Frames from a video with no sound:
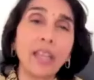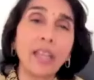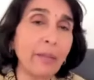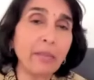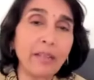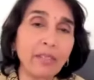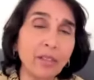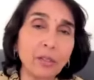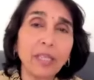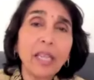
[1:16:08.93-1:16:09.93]
I'm never going
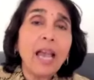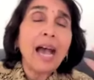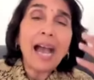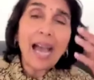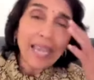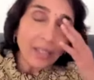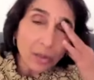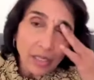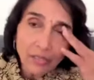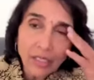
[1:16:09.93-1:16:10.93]
to make. I
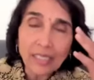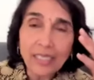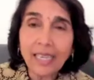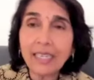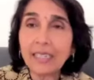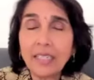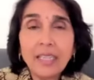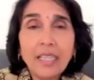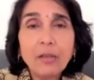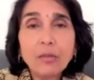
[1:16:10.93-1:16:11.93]
don't even get it.
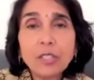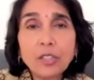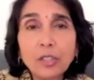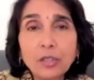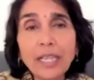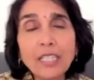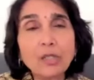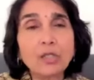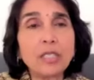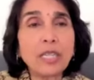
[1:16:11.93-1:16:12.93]
It was great
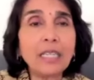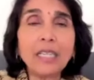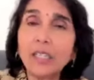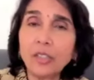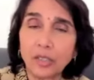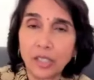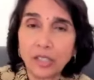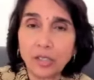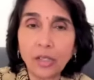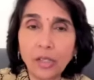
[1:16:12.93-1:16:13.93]
to stay
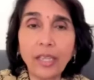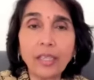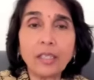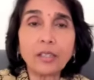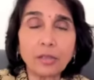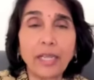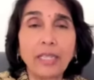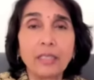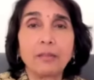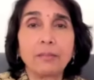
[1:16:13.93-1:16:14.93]
ignorant, okay?
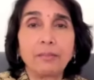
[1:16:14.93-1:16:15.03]
Great.